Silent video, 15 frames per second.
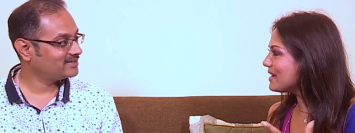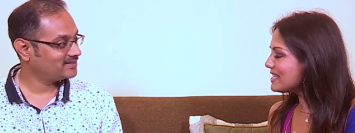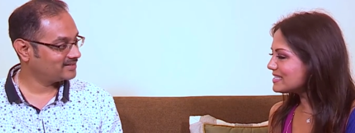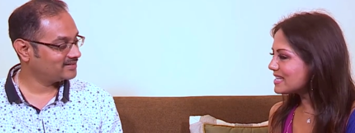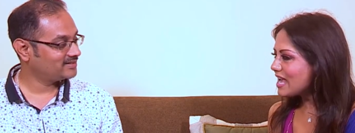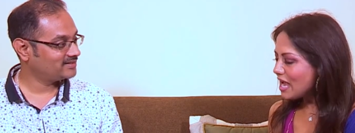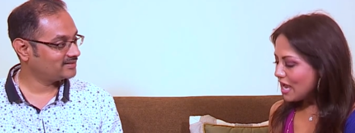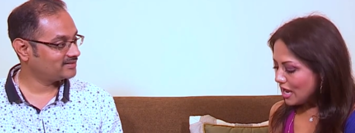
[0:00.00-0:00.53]
Speaker 1: it is.
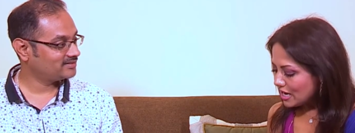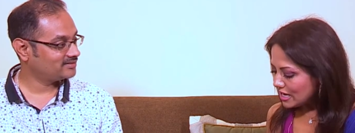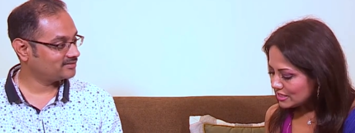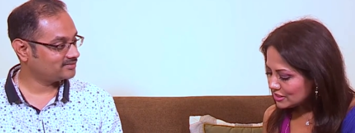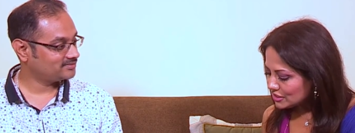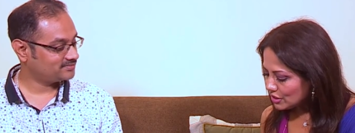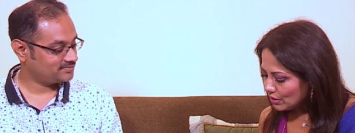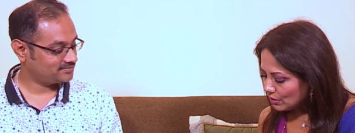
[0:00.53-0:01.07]
And
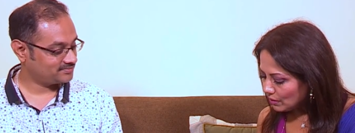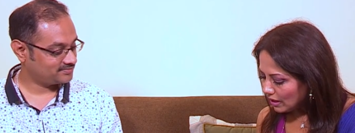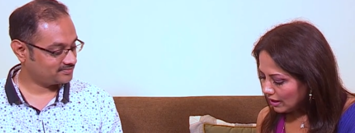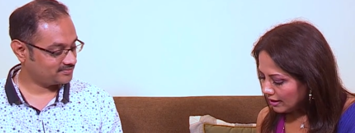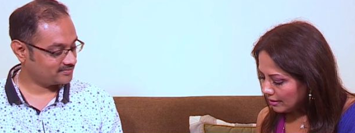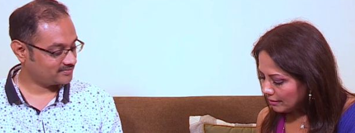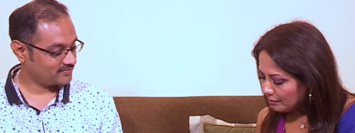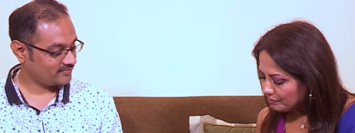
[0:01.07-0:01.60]
so
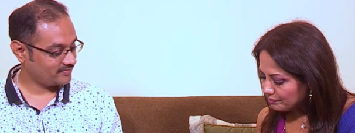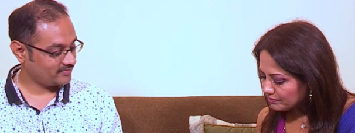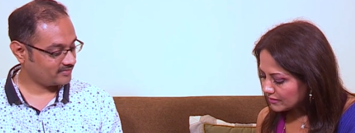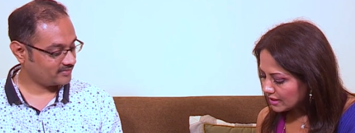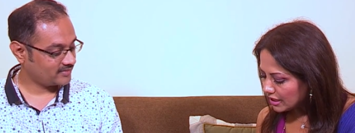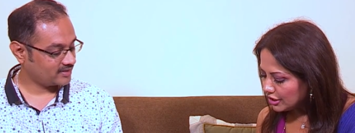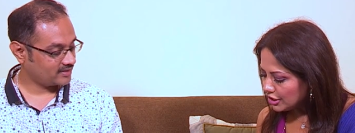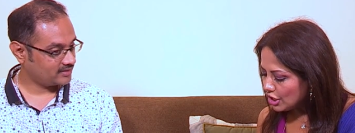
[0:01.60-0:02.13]
um,
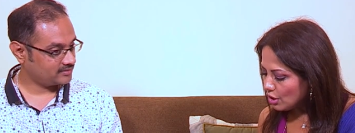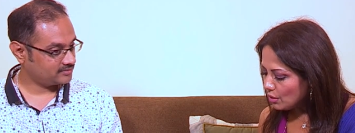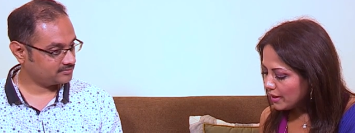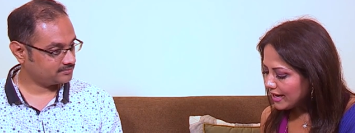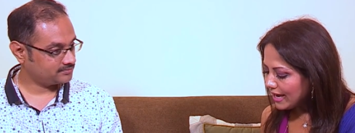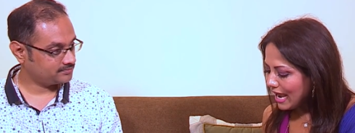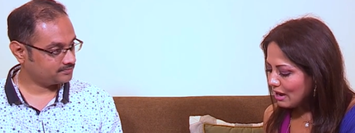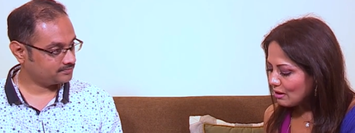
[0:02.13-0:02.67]

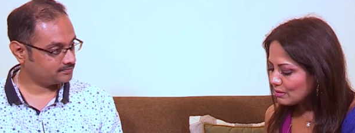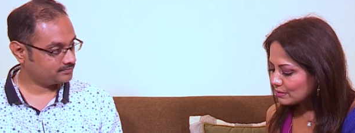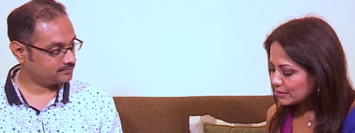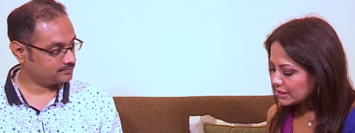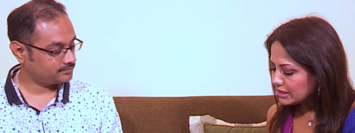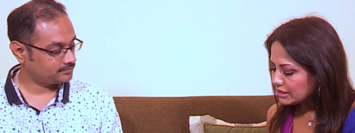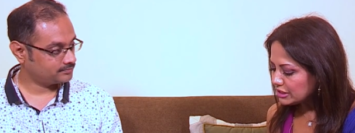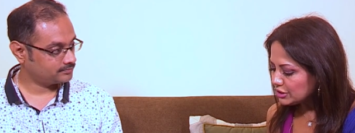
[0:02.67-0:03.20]
knowing how
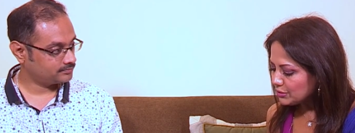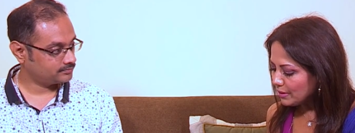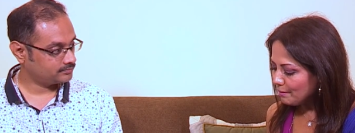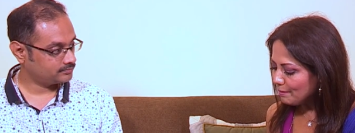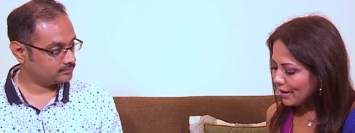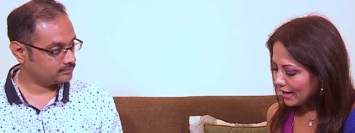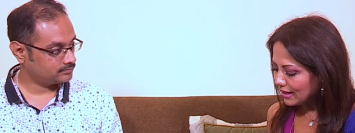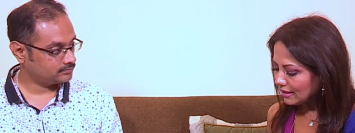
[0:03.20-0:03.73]
to
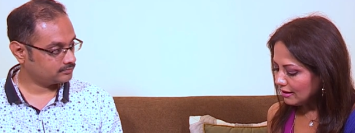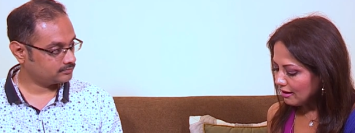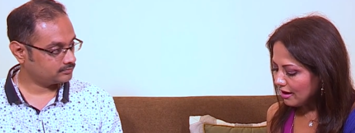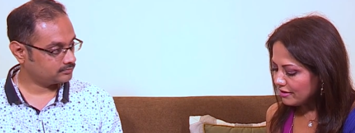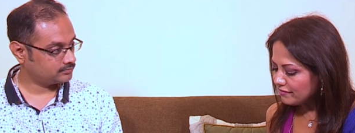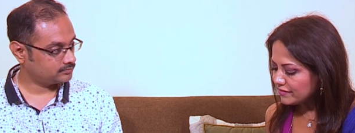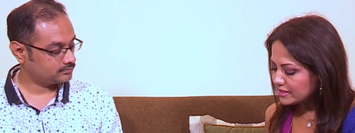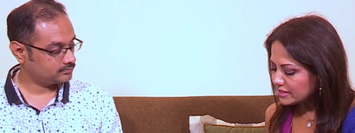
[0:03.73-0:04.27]
impact
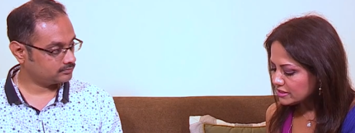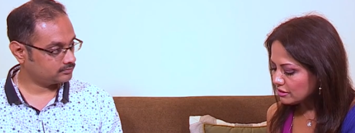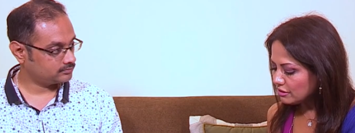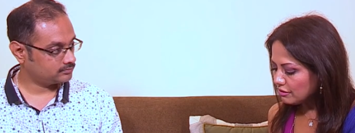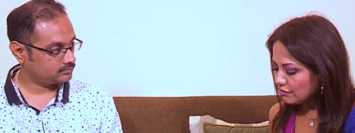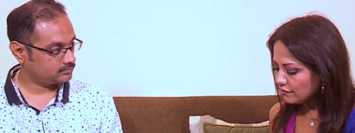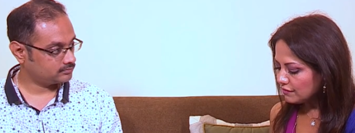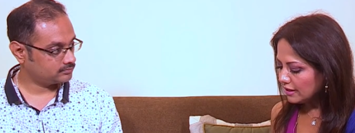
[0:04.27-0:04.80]
life and
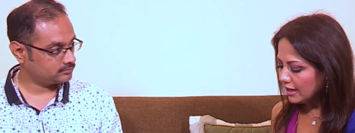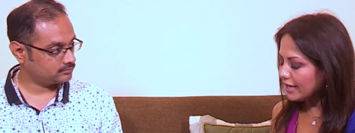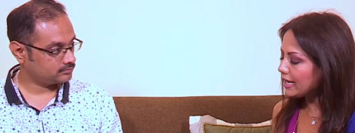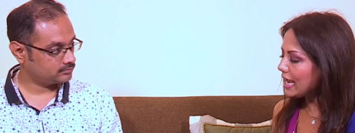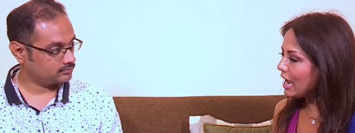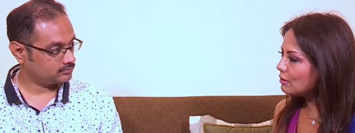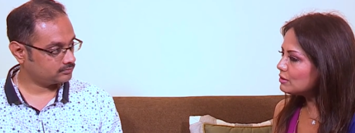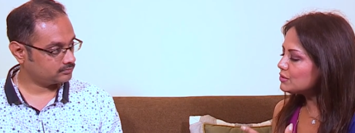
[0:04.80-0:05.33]
serve, like
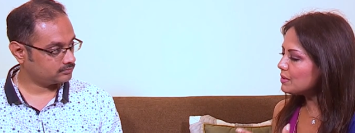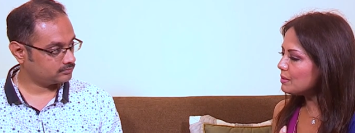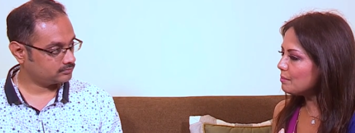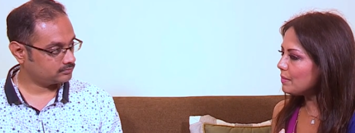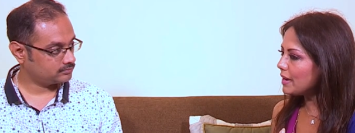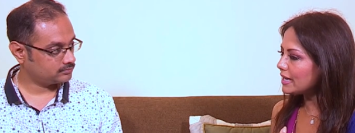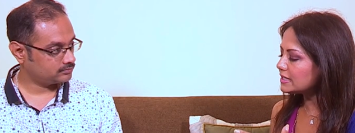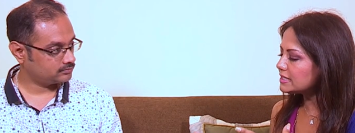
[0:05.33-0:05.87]
how to
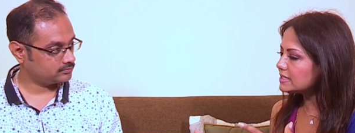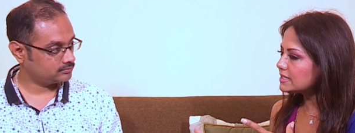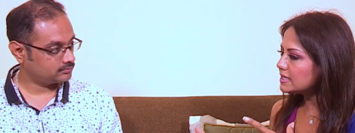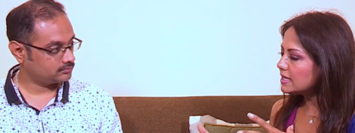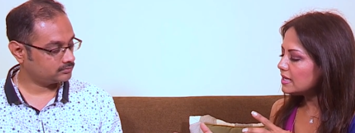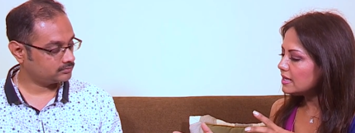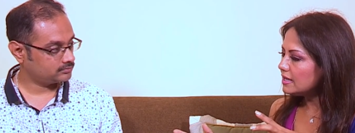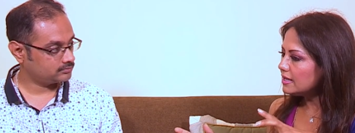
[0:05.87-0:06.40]
impact
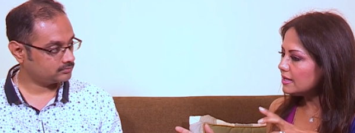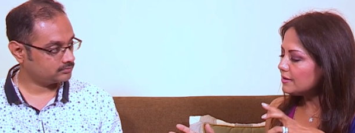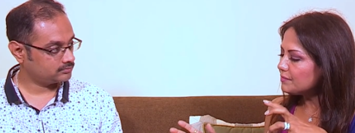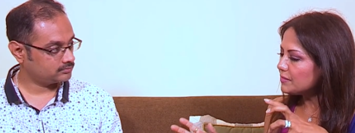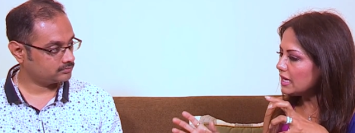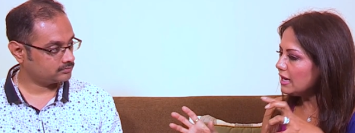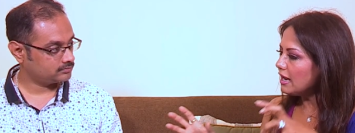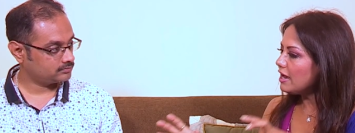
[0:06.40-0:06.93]

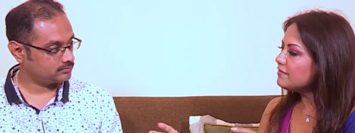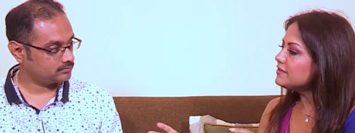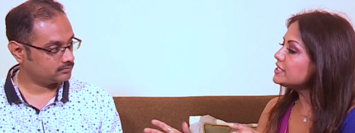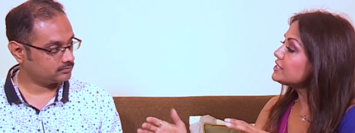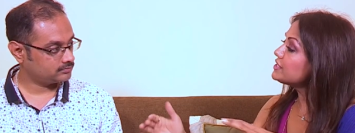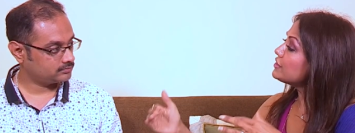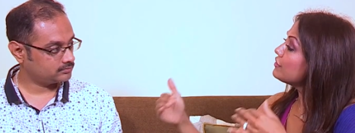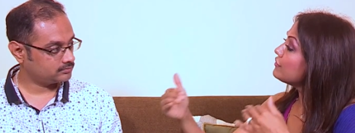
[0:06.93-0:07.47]
life to
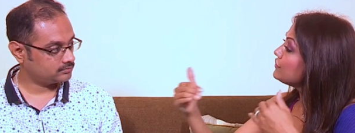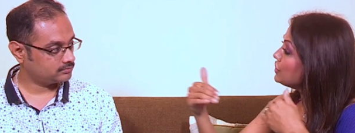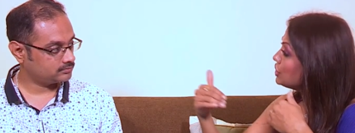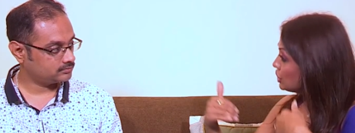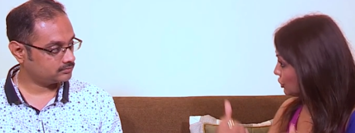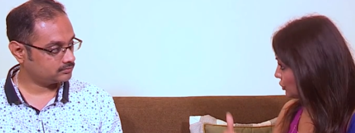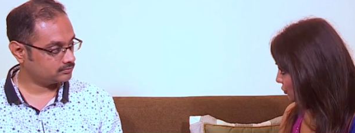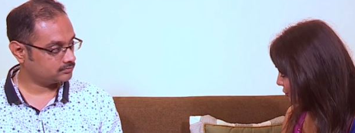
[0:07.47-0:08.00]
serve
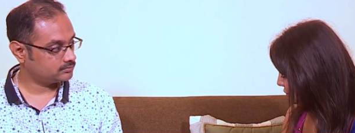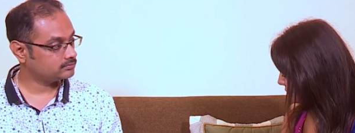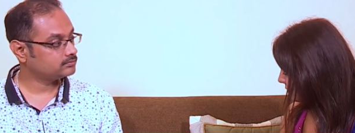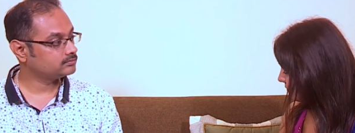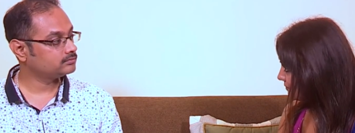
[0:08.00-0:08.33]
you,